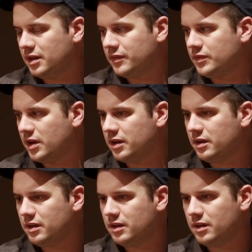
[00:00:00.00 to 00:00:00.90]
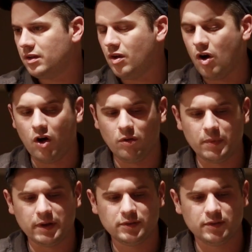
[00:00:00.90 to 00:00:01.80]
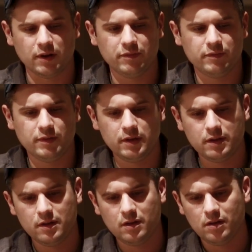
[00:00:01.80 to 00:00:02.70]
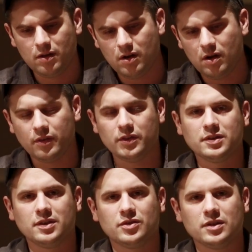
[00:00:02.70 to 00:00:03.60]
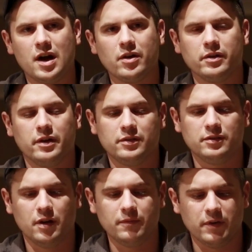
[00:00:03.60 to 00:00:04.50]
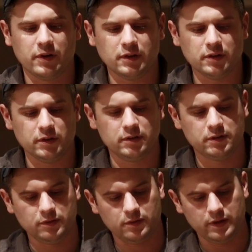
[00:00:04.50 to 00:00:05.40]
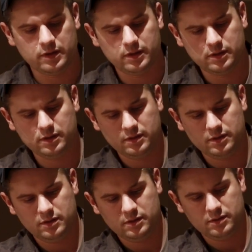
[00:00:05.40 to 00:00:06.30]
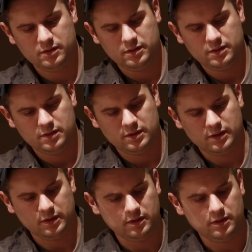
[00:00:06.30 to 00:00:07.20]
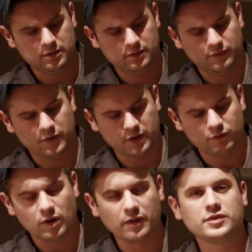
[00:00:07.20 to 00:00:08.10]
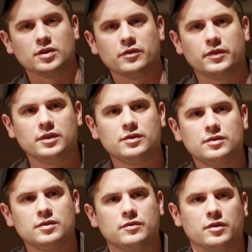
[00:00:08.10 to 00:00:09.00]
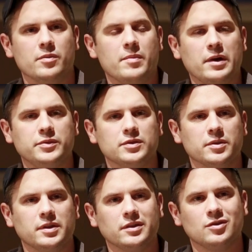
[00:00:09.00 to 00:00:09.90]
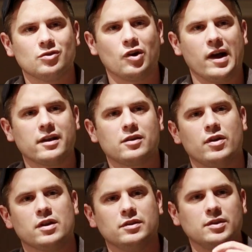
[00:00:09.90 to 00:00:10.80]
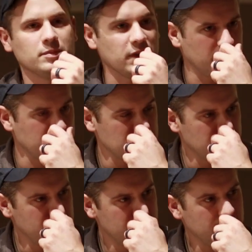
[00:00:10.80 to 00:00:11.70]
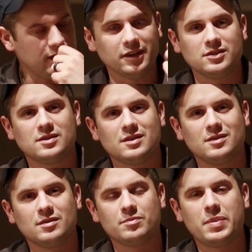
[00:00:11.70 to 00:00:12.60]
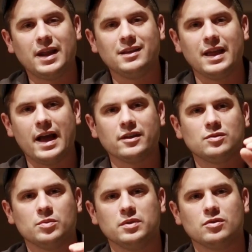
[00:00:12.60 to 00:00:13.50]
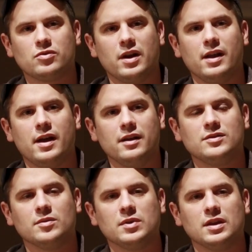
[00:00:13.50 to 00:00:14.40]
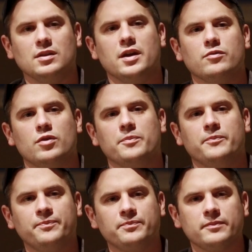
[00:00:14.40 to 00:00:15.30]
if not all my stuff on this kitchen counter. It's not very good because like it's very rough surface for the mouse, so it doesn't track correctly sometimes, and it's a pain in the ass when you're trying to edit something in Lightroom.